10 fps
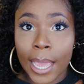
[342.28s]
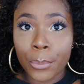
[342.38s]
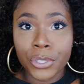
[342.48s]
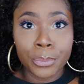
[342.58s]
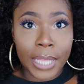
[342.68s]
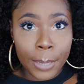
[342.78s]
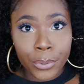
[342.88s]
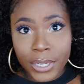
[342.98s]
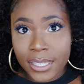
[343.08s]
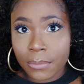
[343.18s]
app, which
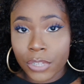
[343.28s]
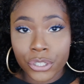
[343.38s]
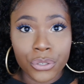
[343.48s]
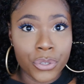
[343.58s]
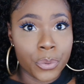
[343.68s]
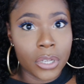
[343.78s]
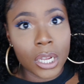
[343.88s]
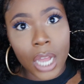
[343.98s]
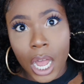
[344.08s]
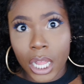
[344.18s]
Blackboard is something that you use when
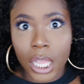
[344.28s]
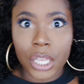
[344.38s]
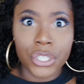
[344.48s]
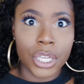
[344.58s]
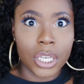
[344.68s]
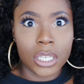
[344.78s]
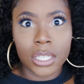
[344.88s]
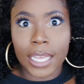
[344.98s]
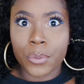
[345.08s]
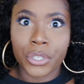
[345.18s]
you're in college, and
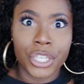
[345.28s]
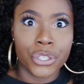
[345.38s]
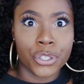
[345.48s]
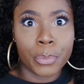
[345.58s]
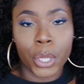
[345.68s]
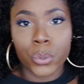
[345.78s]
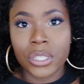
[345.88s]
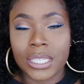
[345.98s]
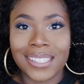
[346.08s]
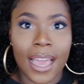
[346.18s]
that's where teachers
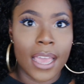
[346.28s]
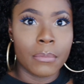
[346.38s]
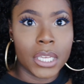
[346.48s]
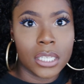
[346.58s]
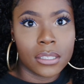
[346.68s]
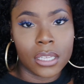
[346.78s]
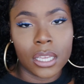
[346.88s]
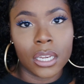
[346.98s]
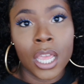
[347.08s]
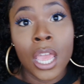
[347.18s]
post assignments
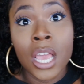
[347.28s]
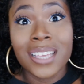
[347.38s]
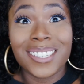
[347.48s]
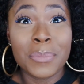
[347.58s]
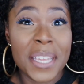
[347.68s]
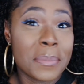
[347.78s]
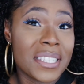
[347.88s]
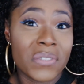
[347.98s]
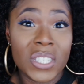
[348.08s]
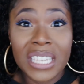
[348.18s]
and
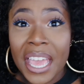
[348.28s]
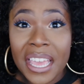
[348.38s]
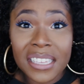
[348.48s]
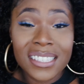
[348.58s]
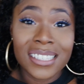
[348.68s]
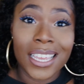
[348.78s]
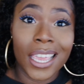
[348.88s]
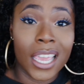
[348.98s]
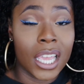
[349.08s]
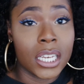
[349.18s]
sometimes even tests,
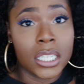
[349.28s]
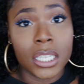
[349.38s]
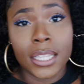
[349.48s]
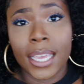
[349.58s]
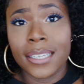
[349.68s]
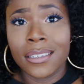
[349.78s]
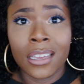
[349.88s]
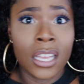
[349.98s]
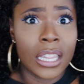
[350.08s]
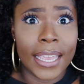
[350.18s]
and they